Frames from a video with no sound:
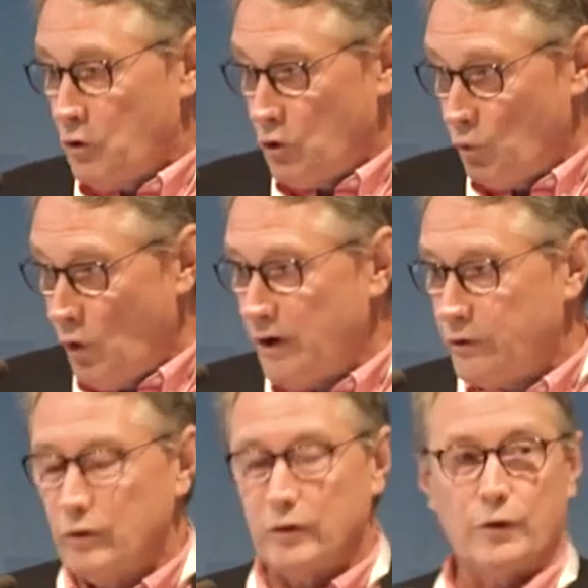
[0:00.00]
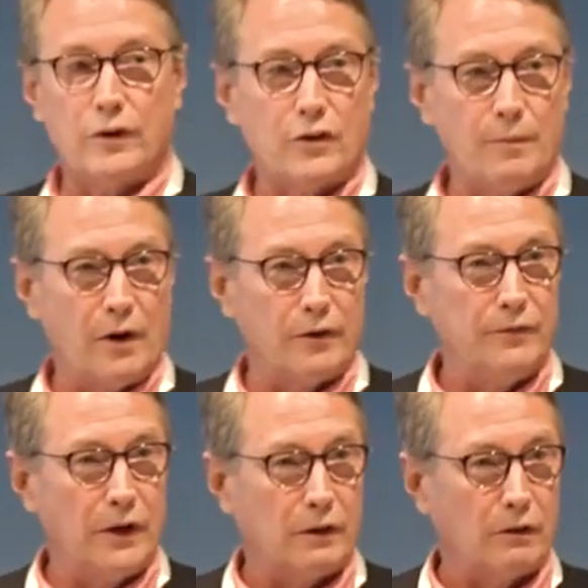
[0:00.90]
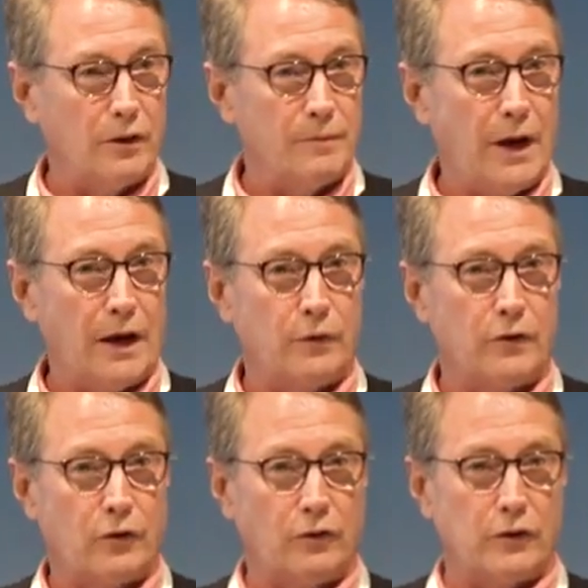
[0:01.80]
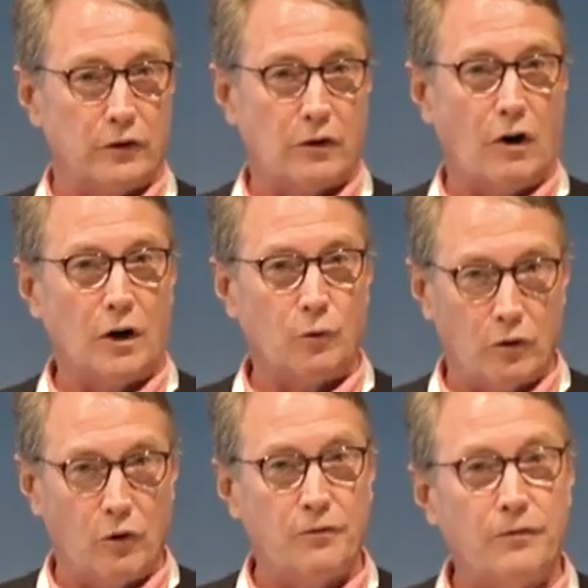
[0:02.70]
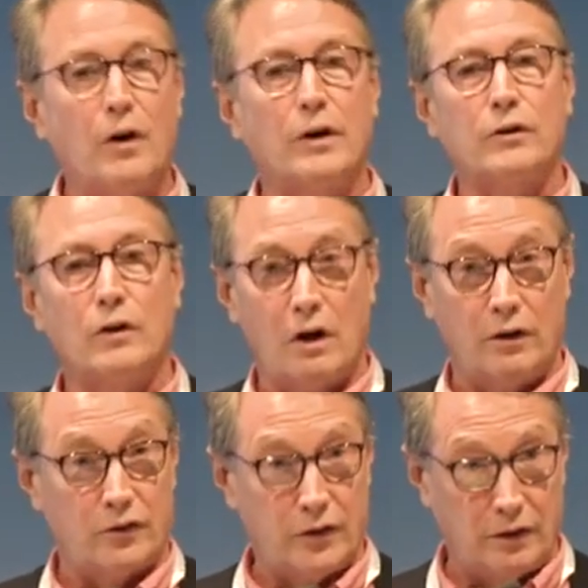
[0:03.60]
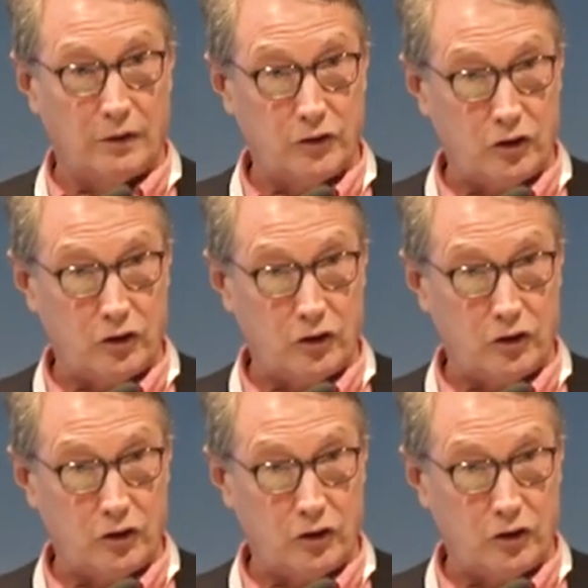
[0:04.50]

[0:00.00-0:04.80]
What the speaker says: You want to increase the amount of nickel in the battery so that your car will go farther on a single